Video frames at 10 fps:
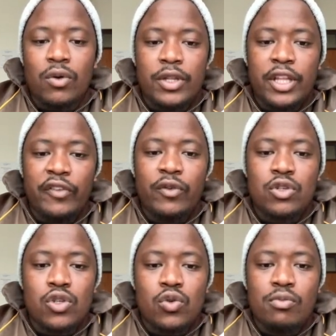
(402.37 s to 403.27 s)
Therefore,
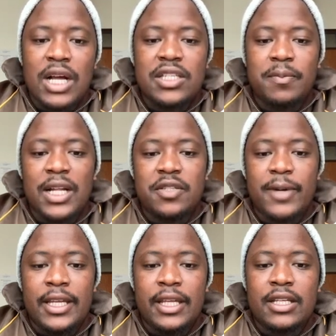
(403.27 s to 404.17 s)
2 multiplied by
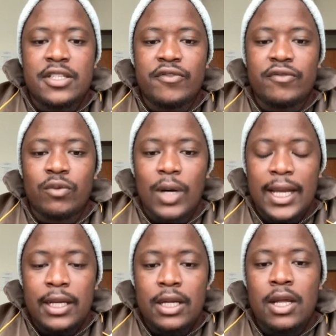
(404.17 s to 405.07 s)
negative
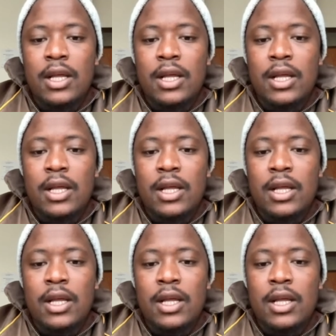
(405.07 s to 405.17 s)
1,